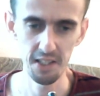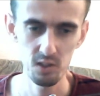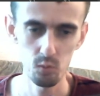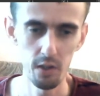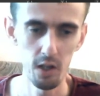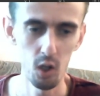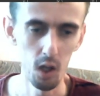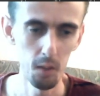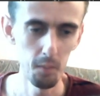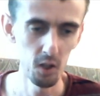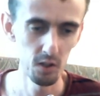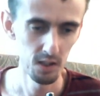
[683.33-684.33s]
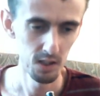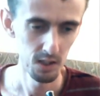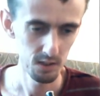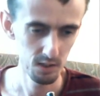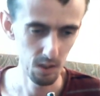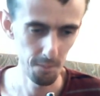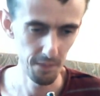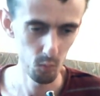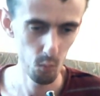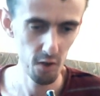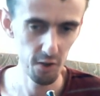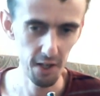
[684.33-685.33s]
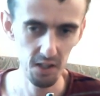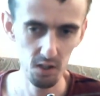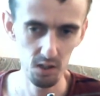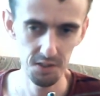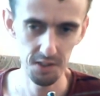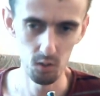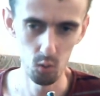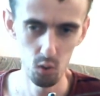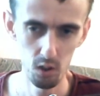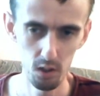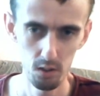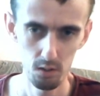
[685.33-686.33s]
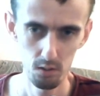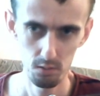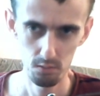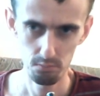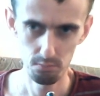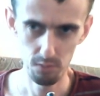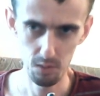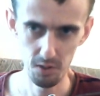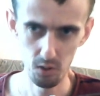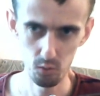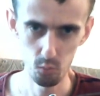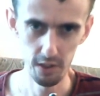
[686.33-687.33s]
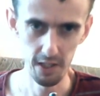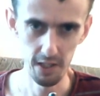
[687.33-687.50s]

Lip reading: next video about something very interesting or maybe not very